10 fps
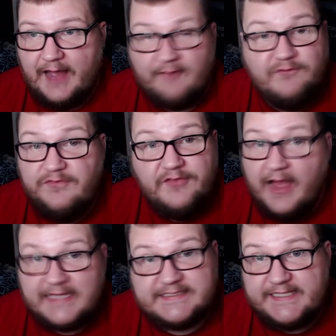I've
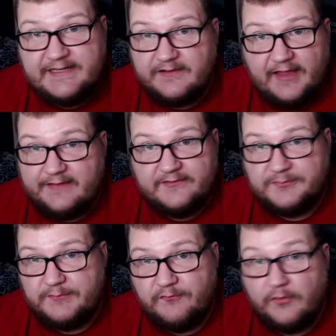not seen it like this
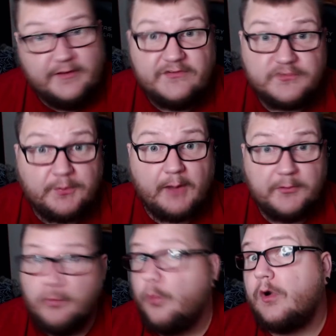before. And this is
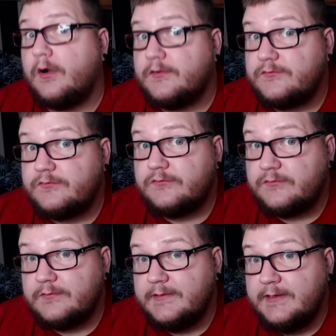probably worse.
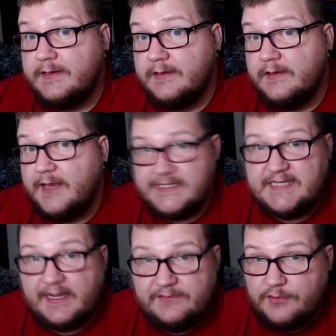It's
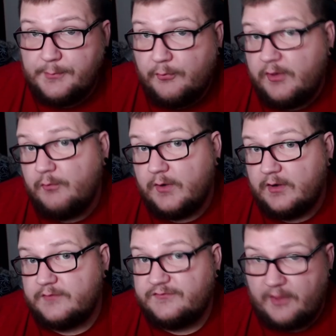gotten to the point
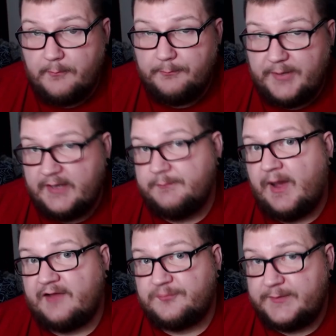where some big
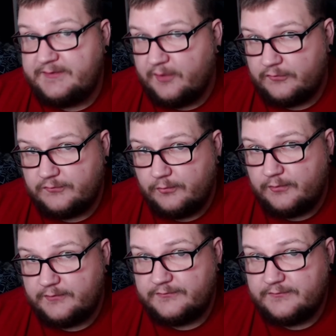box retail
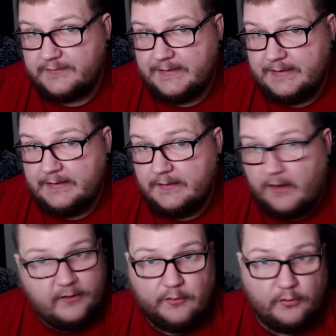stores
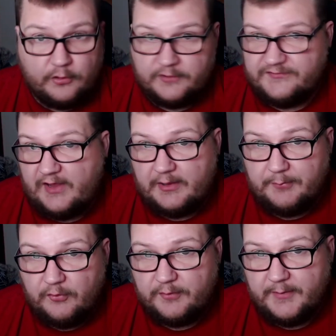are no longer selling
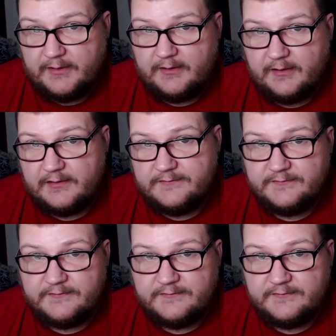Pokemon cards